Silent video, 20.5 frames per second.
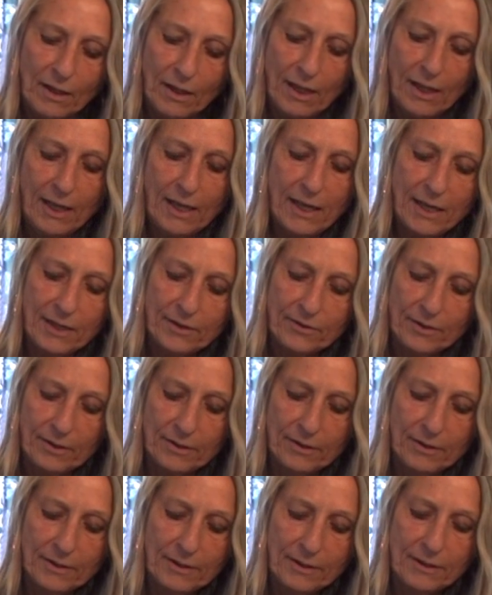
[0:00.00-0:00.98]
and
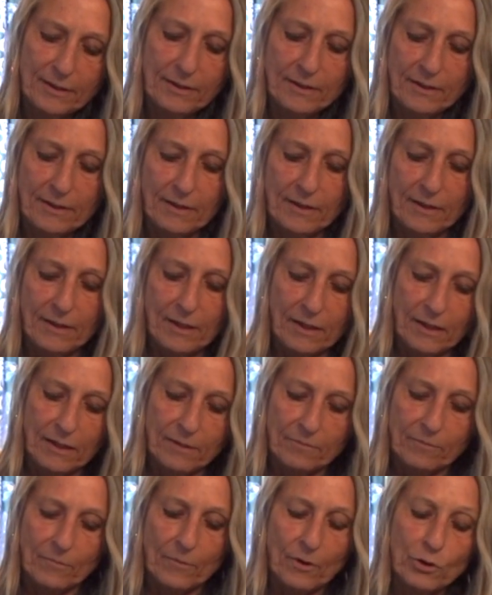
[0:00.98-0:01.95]

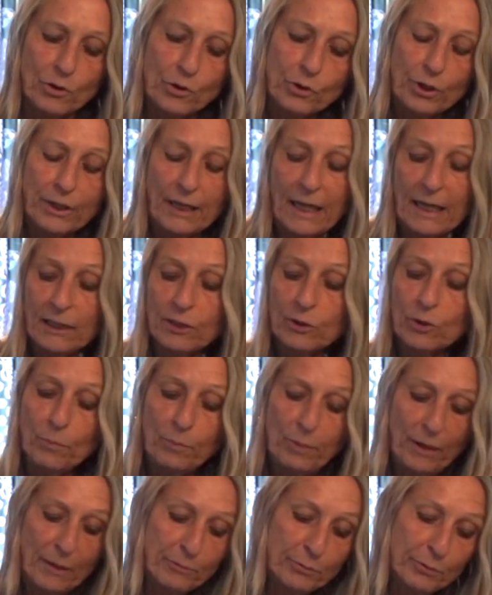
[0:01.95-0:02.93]
you could add a little
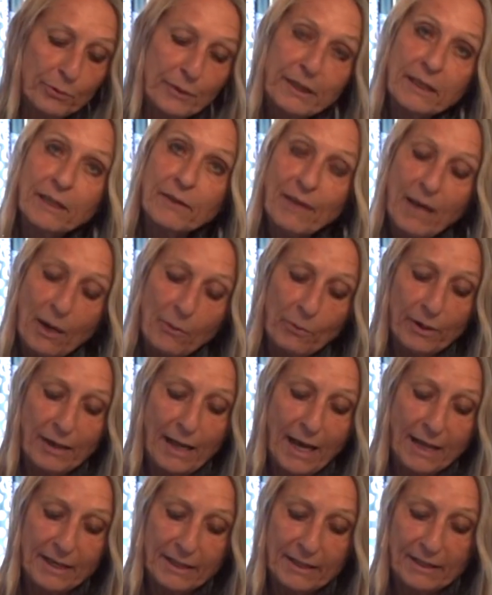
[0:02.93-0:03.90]
paprika. That would
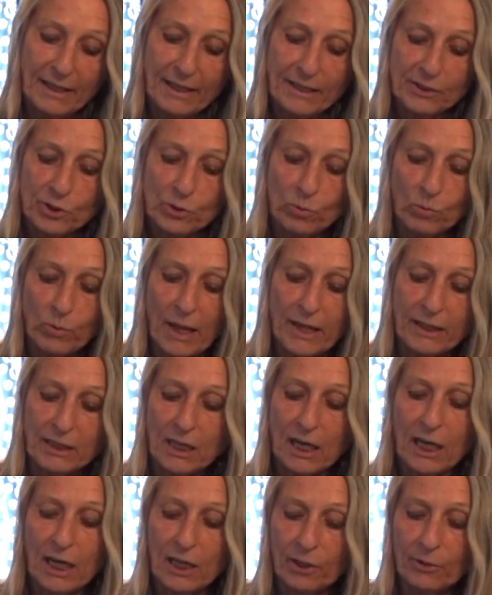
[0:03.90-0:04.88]
add a nice red
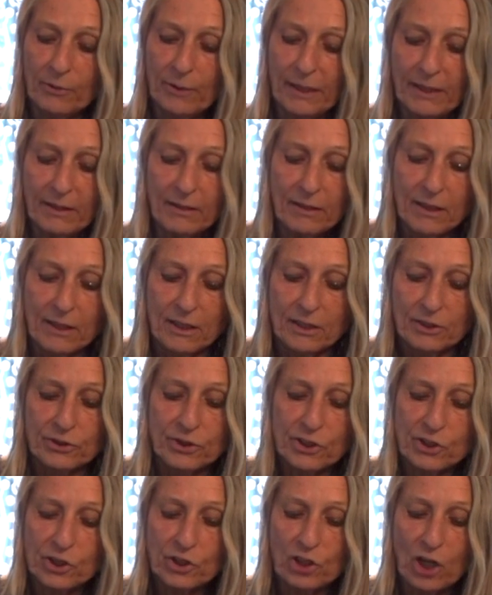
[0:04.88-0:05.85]
coloring.
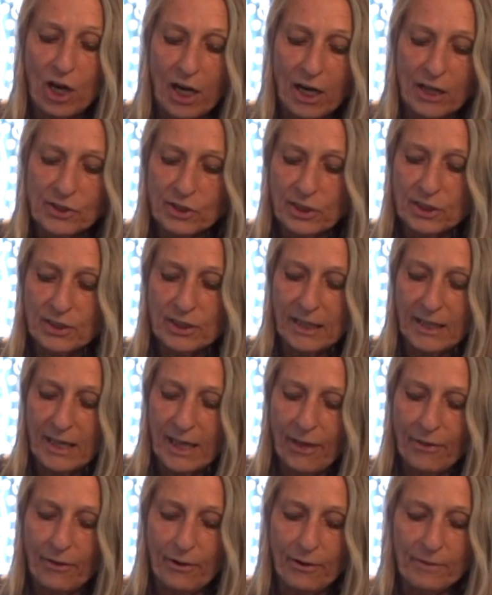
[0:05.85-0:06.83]
Just toss it
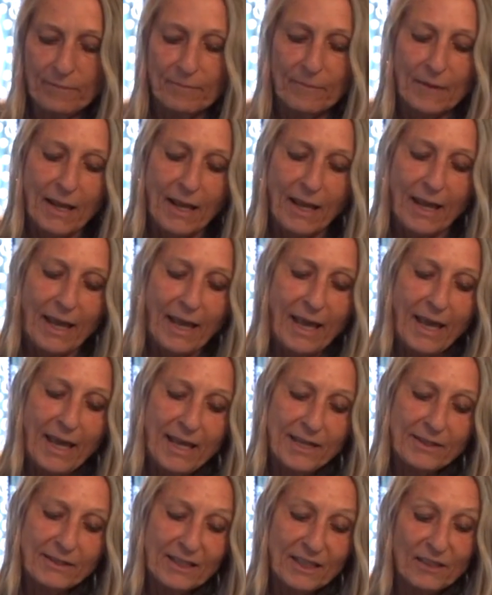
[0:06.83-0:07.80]
together,
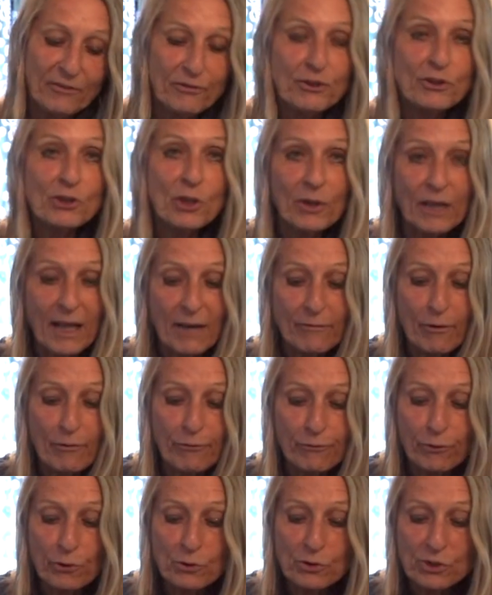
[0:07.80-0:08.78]
and if you don't have a
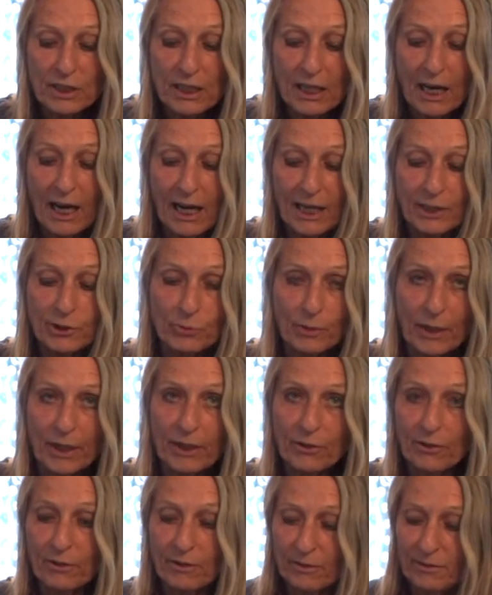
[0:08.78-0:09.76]
food
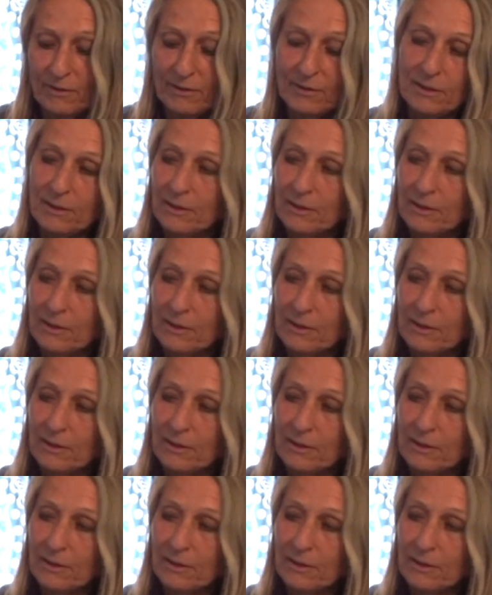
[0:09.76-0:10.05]
dehydrator,